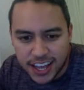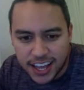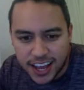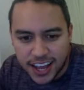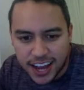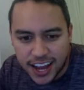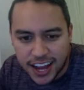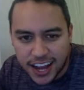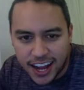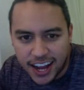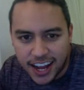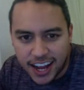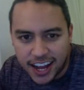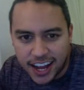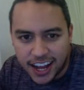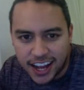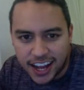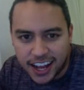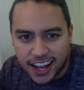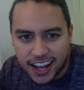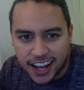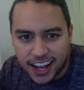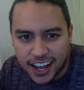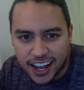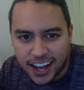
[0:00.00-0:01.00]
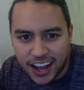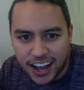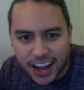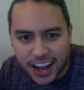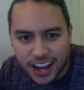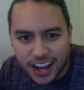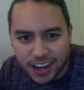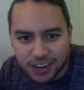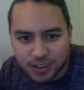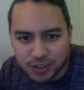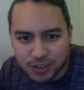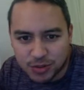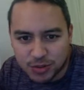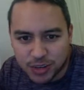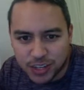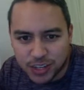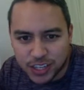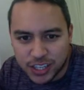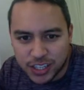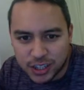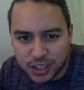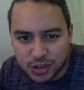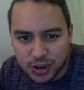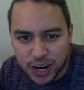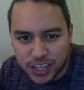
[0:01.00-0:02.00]
I was really
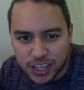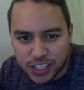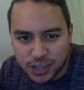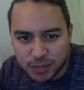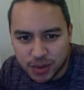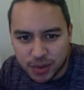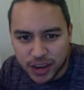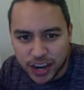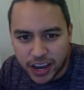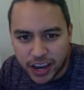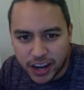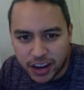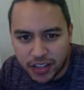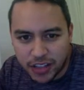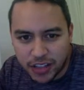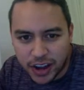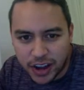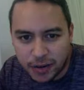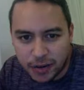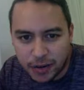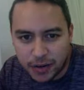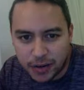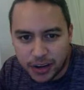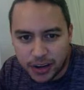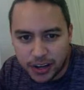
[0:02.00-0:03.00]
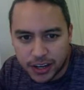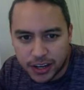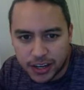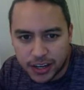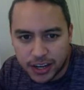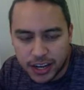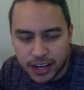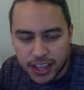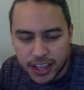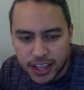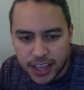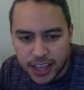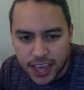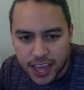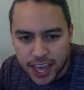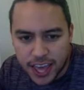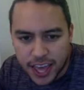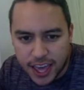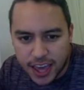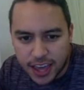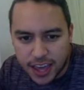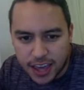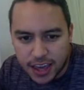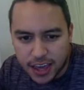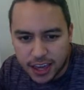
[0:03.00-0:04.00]
scratching my head on that one,
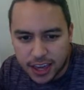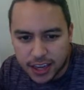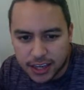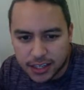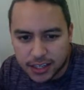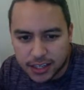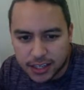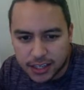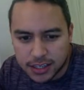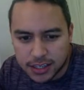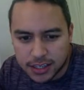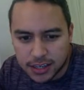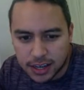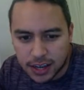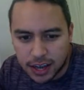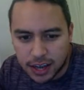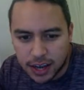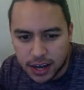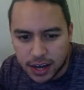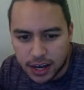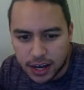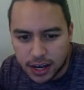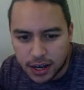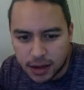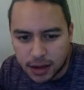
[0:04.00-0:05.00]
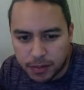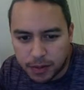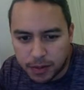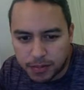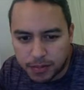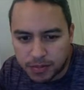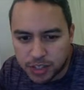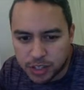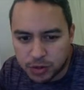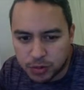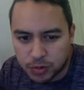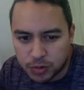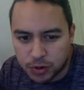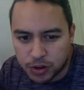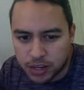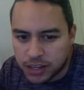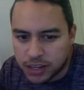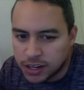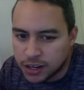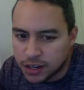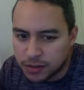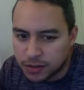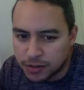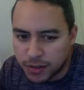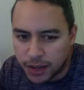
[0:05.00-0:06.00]
and I'm just
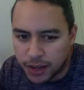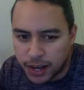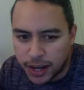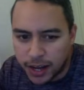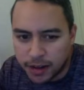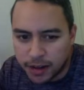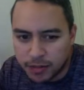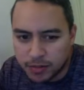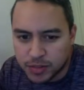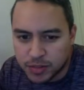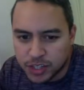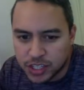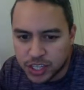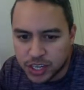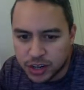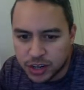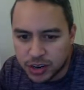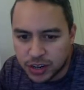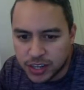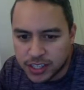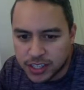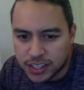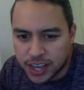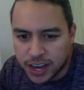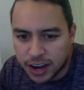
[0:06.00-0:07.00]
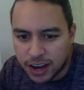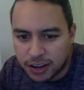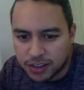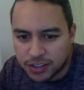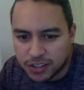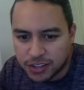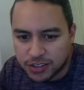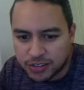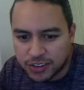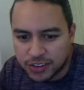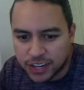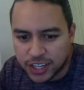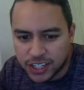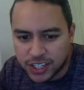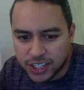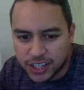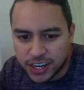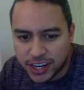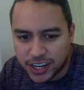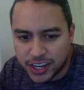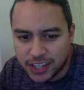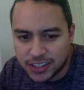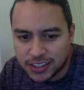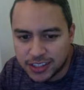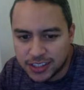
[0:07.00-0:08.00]
curious how this
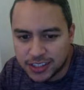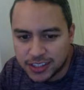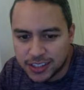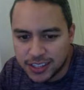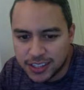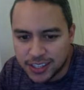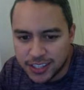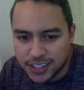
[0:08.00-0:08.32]
franchise